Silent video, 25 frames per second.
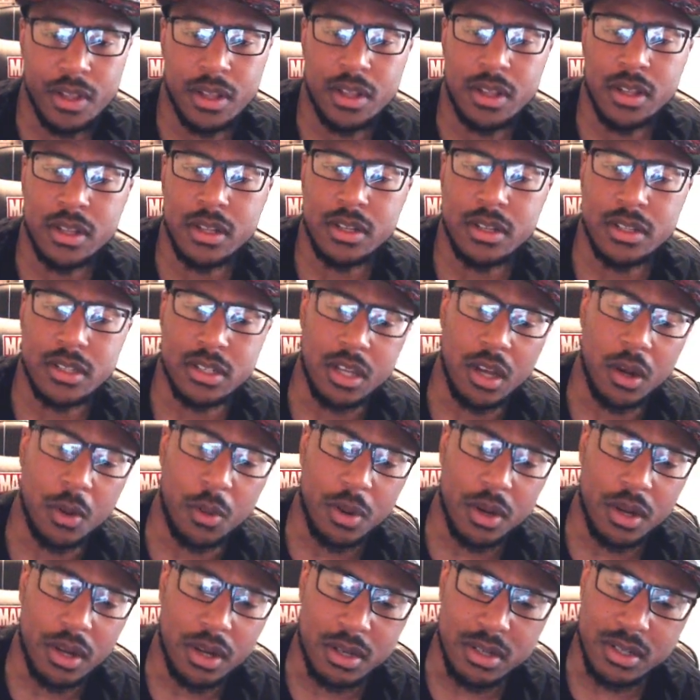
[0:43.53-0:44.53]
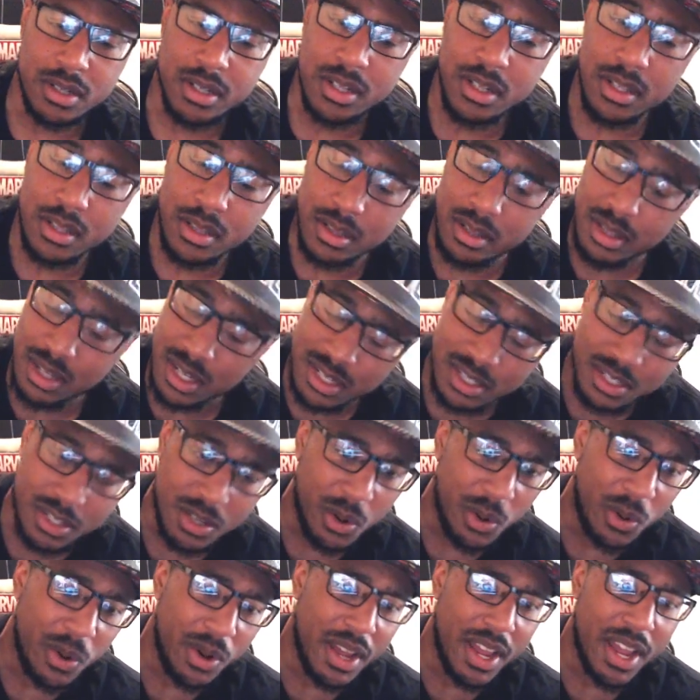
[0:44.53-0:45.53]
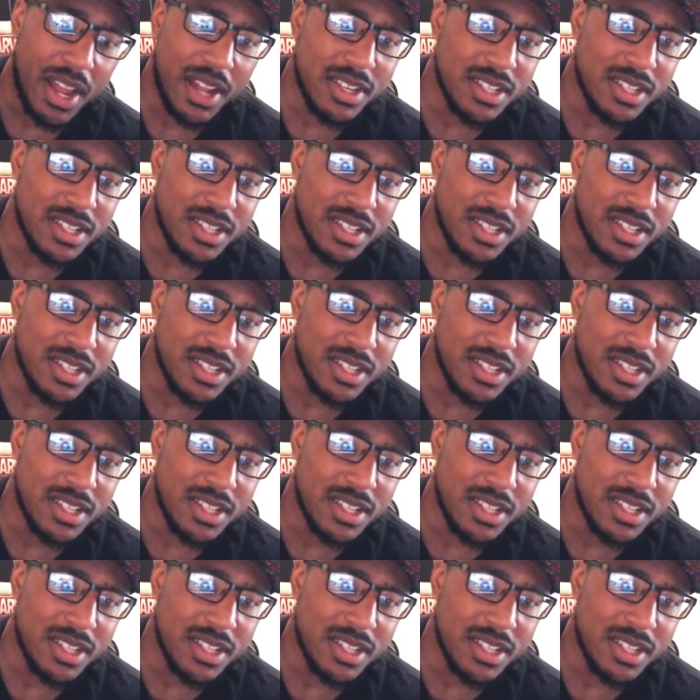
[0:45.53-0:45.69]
So, let's go ahead and